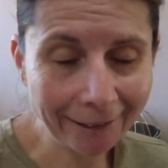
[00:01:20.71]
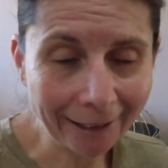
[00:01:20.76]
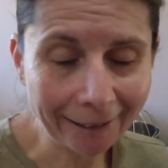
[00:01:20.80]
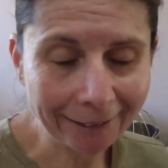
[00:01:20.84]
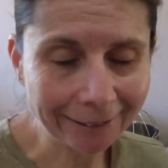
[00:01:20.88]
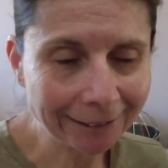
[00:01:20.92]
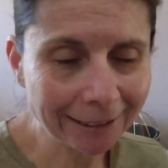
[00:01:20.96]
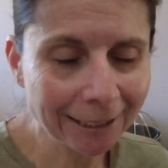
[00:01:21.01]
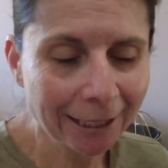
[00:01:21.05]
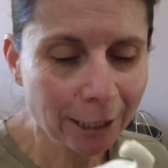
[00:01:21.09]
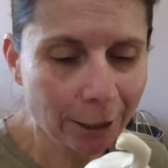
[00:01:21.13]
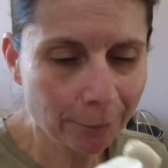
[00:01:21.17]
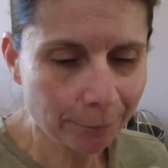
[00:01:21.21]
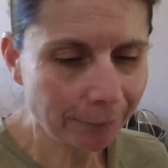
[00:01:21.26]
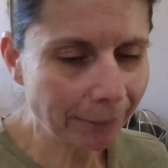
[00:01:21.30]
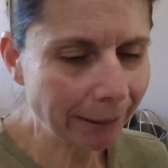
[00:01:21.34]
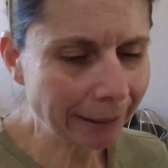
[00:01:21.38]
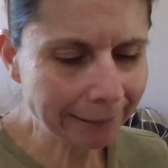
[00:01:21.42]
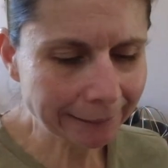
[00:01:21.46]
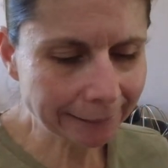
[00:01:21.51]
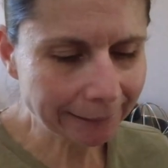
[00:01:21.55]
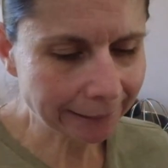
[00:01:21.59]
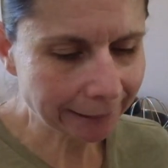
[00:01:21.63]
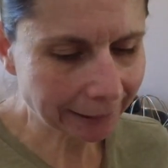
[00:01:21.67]
that.
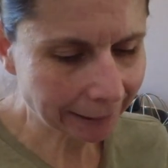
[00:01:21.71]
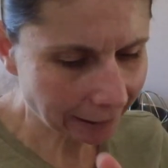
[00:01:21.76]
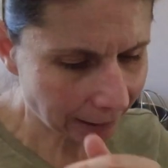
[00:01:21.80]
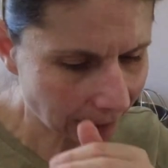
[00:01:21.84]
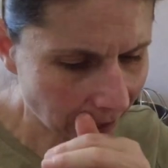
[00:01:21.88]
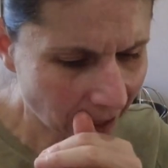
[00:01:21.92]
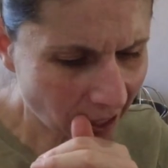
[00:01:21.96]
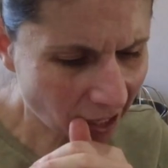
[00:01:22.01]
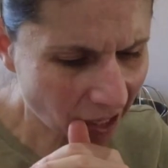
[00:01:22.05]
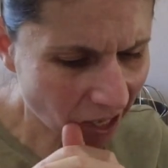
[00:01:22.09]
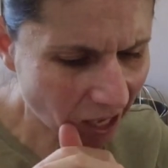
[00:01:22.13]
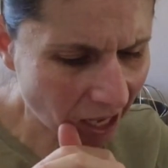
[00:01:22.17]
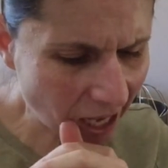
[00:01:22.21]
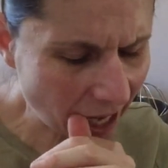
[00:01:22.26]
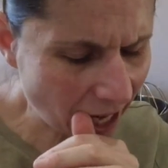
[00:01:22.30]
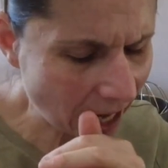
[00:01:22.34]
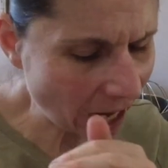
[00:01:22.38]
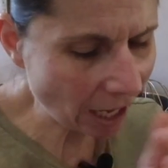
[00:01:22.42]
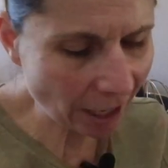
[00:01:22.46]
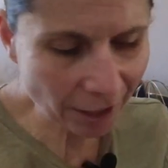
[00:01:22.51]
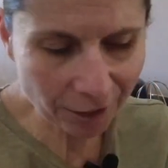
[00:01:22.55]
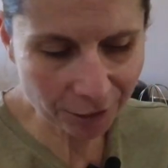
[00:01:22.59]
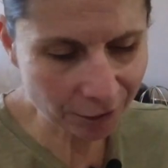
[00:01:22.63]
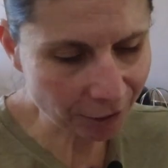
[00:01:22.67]
But
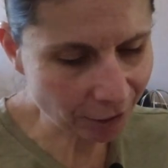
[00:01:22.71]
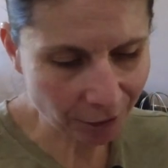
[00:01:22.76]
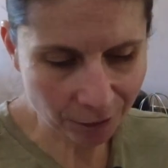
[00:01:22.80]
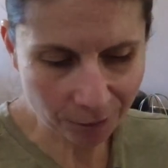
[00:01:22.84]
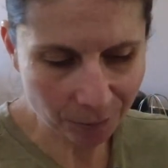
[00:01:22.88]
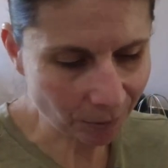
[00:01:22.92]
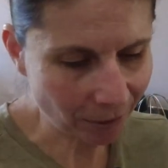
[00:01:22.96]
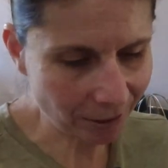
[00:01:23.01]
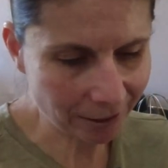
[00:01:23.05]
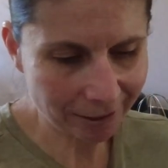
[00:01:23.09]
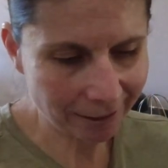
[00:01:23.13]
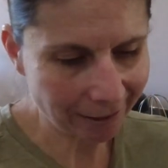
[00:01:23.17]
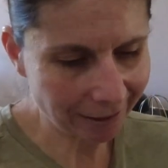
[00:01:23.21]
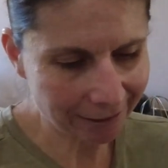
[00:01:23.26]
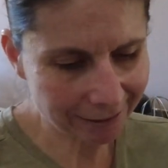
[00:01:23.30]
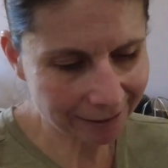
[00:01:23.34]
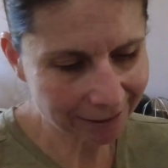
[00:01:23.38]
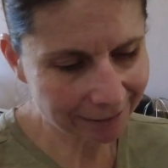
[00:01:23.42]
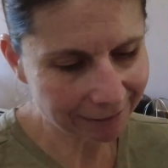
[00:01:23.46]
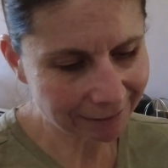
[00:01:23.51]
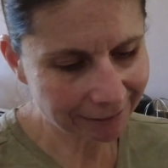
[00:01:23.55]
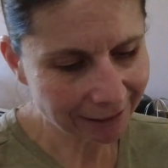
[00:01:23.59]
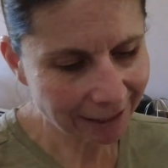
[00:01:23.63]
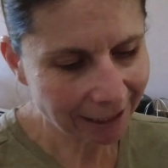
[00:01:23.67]
I don't know what it is.
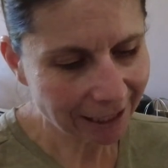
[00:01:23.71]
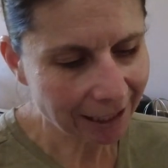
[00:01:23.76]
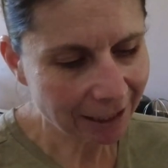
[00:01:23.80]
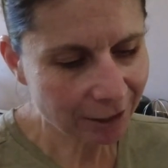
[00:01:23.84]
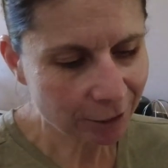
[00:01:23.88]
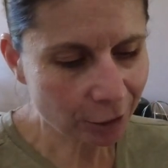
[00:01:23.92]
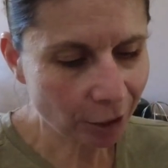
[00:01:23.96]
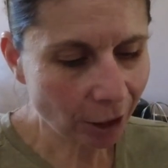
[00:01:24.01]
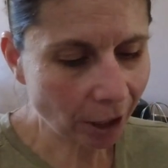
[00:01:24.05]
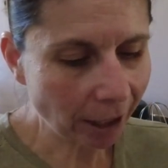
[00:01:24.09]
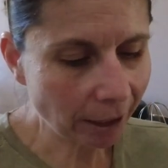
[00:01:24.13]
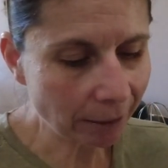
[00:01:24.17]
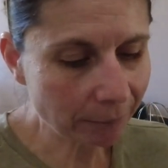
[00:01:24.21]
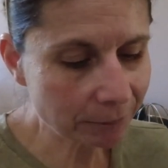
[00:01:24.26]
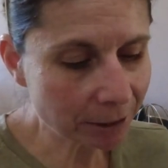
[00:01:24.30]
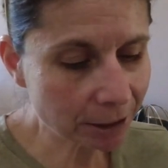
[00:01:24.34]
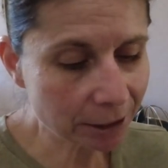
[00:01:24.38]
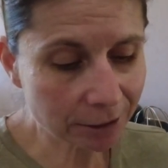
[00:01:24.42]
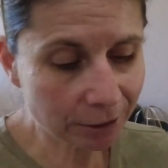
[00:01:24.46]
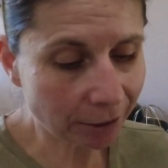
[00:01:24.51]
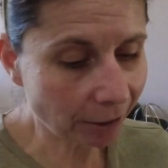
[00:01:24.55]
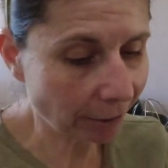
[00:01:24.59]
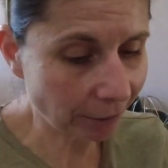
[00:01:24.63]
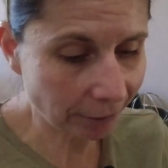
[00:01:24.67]
So I'm
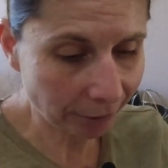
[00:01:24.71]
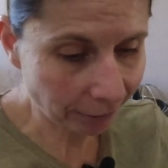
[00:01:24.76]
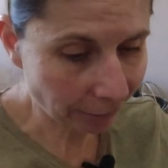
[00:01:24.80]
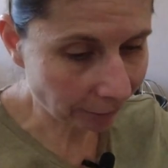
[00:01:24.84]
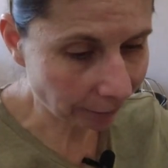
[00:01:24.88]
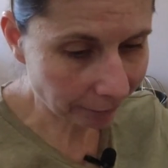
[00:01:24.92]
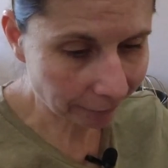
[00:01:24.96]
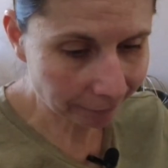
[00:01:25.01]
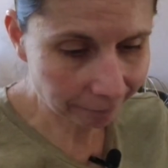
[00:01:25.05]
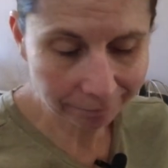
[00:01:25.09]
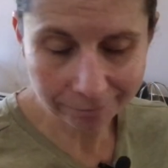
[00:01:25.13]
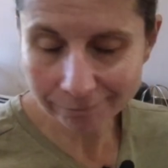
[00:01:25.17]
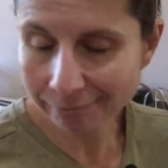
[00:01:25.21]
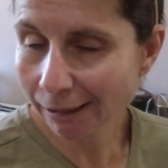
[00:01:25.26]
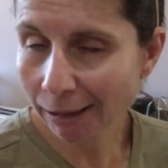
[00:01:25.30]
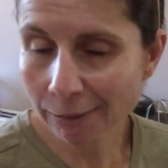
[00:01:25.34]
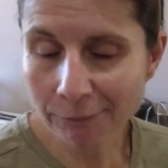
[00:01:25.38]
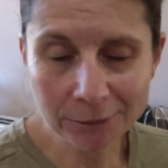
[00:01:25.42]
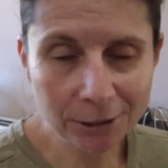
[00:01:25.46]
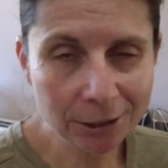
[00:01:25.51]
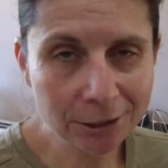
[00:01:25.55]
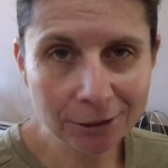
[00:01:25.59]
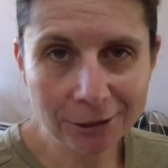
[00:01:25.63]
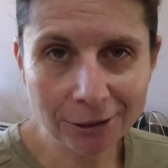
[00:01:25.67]
just gonna
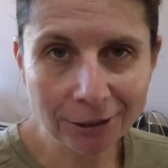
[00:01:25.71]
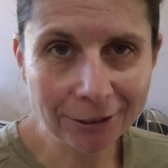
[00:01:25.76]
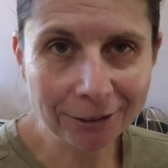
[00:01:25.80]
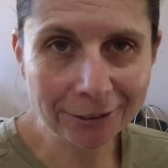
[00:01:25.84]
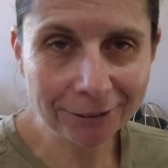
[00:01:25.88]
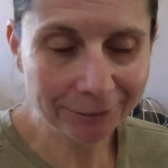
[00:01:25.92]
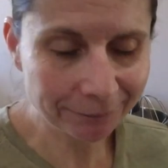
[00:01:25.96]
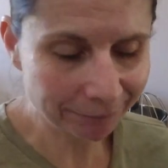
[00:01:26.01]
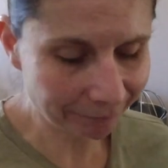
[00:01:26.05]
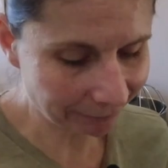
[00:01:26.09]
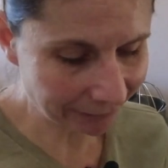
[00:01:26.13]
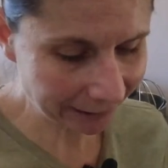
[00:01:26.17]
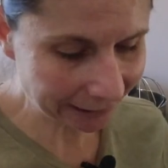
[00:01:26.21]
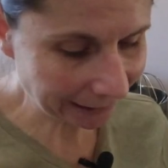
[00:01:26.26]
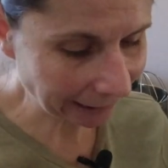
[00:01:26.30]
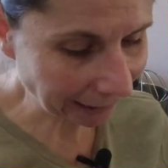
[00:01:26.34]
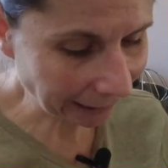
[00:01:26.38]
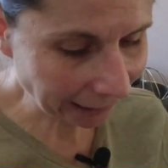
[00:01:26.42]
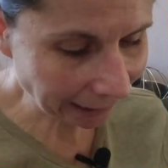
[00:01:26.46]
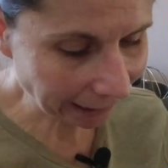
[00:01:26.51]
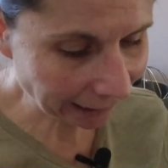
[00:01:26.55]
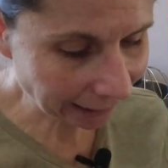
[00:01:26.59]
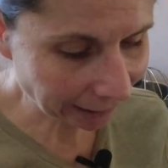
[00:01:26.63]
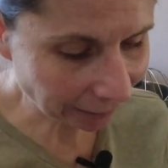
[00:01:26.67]

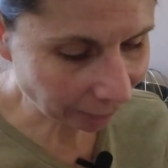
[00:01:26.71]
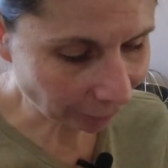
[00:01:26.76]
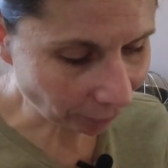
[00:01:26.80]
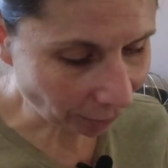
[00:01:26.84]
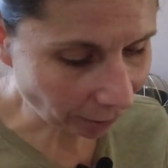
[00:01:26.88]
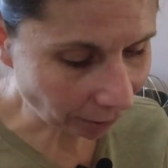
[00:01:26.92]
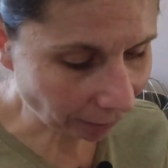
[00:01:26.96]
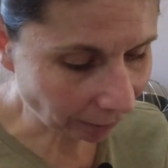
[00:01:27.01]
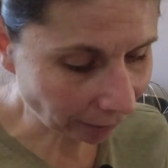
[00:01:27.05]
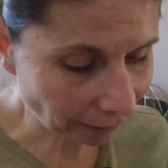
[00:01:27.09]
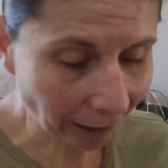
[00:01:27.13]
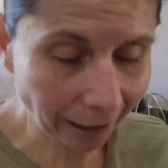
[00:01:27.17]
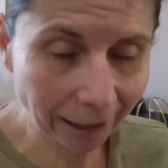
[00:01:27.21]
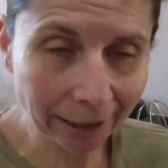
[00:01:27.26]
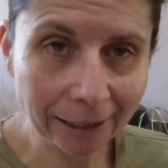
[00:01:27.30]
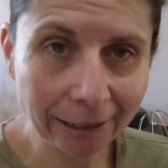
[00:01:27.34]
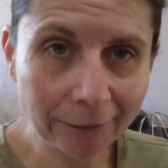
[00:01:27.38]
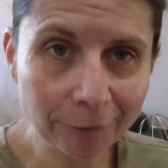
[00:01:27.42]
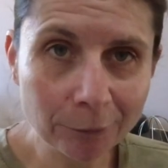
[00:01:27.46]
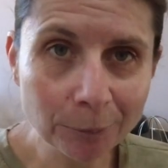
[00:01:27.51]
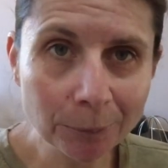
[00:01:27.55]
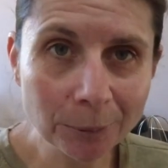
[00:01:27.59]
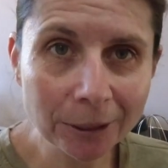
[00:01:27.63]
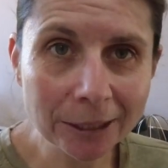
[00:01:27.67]
stick it in the ground like
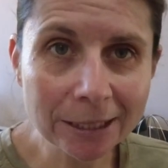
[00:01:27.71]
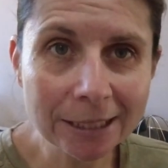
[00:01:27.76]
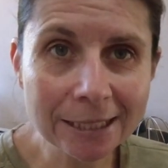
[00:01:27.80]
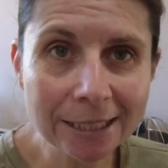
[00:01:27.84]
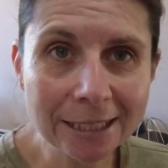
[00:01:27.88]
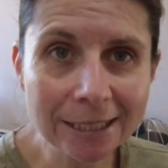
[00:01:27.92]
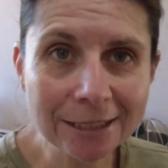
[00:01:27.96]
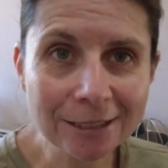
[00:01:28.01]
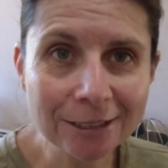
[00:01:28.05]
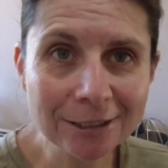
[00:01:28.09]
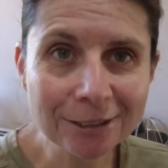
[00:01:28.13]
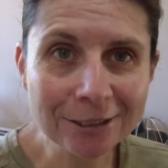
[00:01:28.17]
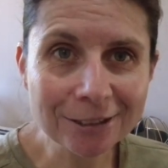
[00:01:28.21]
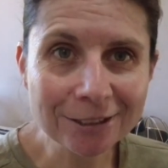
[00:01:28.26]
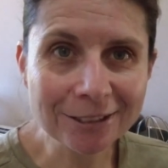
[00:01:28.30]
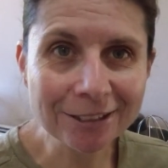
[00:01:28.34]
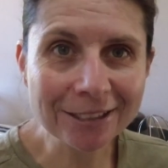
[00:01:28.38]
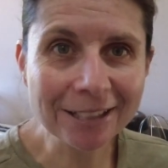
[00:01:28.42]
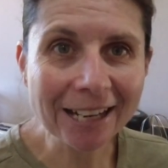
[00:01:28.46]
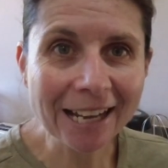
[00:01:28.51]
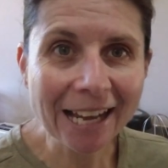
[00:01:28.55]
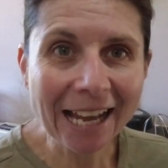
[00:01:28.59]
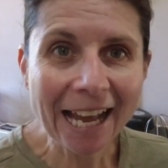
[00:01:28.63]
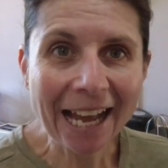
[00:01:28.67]
everybody says you
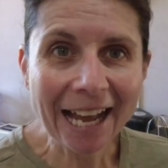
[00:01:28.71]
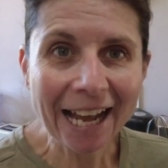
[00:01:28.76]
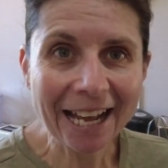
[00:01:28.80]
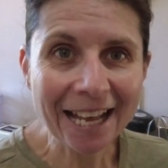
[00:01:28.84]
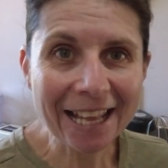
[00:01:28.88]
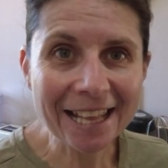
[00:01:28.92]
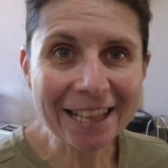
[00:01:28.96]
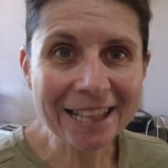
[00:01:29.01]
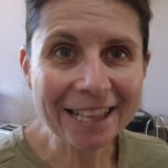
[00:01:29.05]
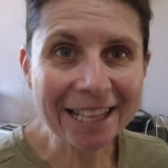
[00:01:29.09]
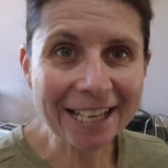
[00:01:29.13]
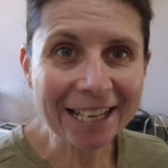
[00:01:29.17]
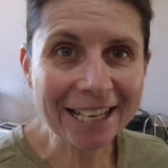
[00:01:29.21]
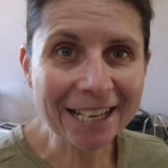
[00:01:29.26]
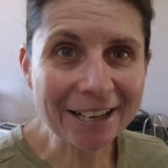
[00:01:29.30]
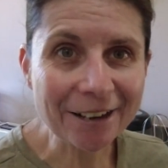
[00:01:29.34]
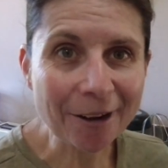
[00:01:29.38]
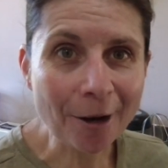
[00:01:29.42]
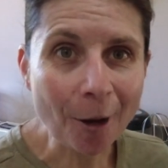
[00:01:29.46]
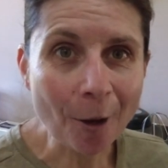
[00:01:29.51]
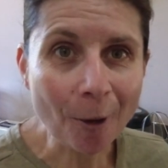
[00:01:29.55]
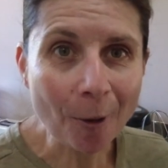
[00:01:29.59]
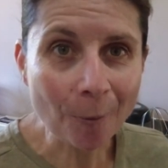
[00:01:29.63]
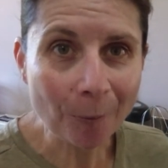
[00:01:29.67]
should, and
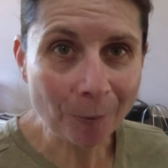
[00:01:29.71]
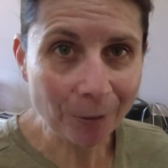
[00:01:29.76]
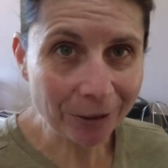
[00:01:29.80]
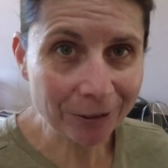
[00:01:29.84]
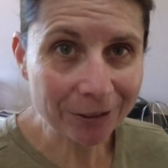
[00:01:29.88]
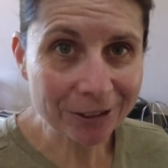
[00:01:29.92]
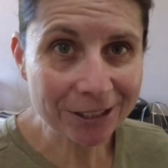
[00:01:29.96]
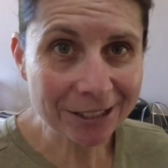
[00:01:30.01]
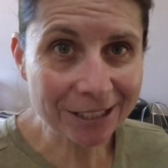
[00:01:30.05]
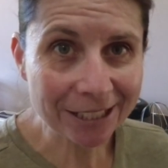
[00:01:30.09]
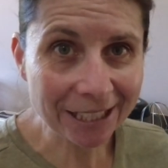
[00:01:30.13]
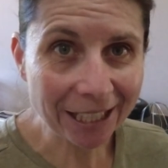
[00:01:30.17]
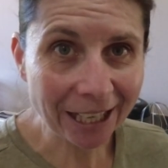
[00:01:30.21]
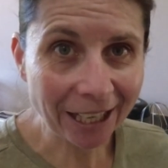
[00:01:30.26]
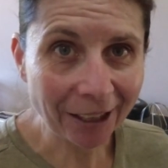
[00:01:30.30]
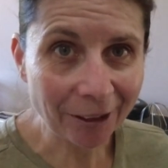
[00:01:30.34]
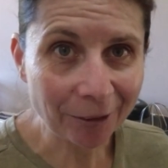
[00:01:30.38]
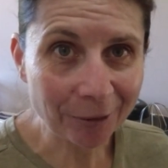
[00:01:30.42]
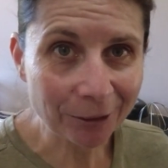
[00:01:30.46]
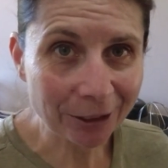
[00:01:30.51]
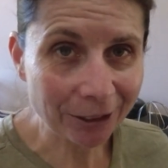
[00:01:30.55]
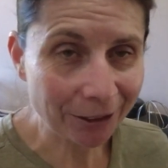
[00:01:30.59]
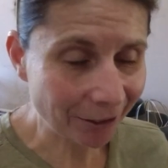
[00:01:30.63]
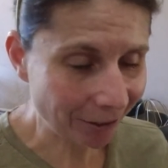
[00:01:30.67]
then we'll see how we